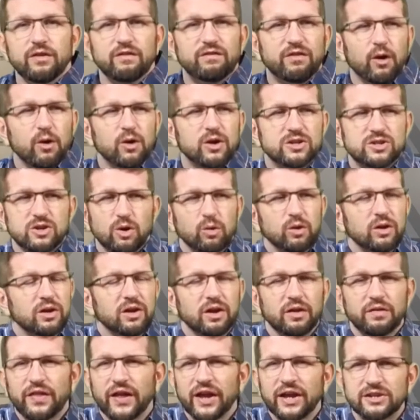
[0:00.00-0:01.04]
you focus only on
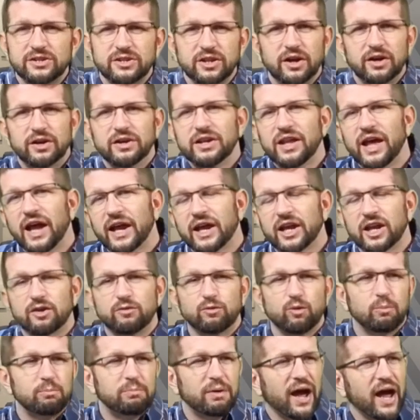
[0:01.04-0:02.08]
the things that are
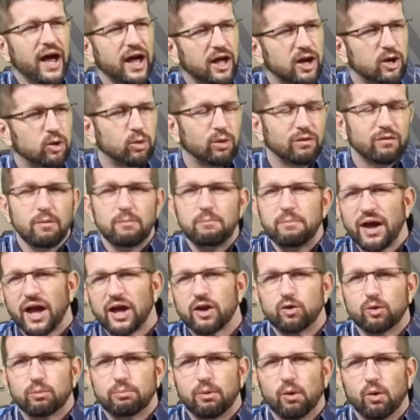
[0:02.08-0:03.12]
negative or bad or a
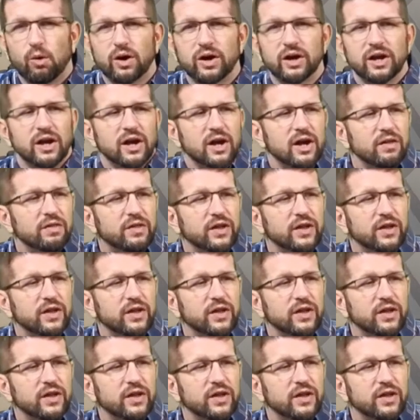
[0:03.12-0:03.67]
bad report,